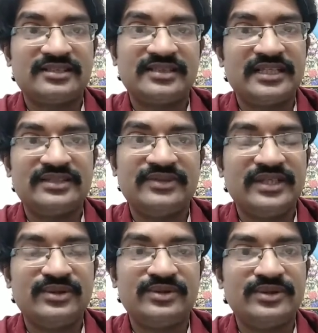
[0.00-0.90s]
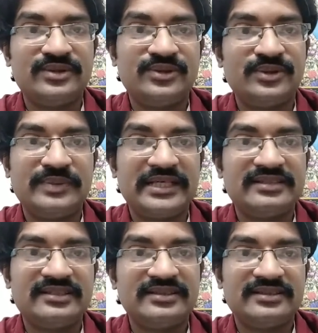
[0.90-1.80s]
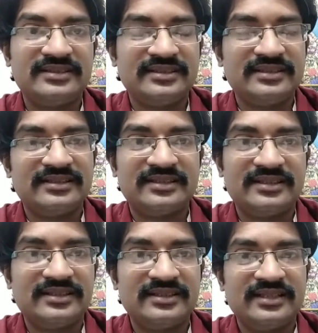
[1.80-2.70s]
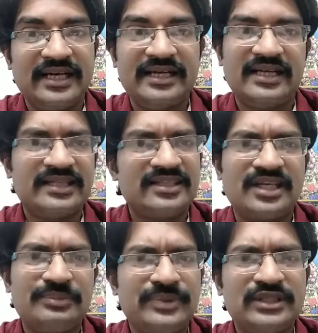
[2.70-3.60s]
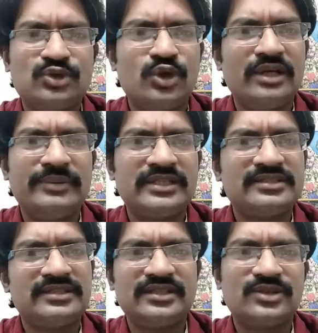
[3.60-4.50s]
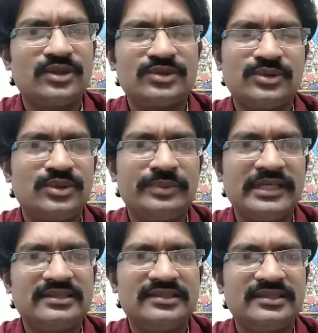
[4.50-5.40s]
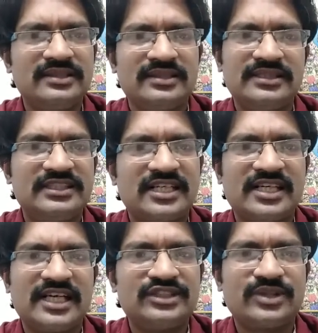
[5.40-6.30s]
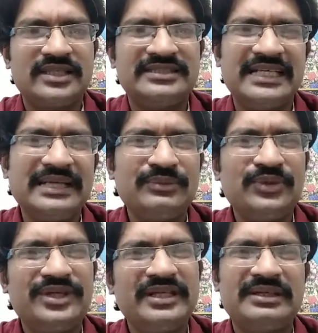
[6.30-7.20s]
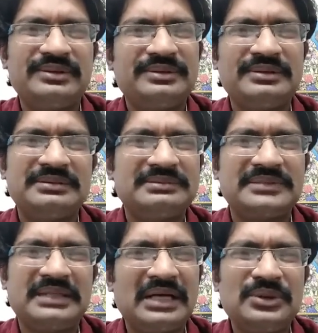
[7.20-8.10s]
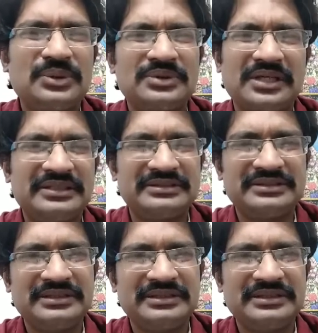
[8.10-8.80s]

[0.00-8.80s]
That is very good medicine. And other companies, Colimex, this is also good medicine. These are natural. Janambutti and all unauthorized.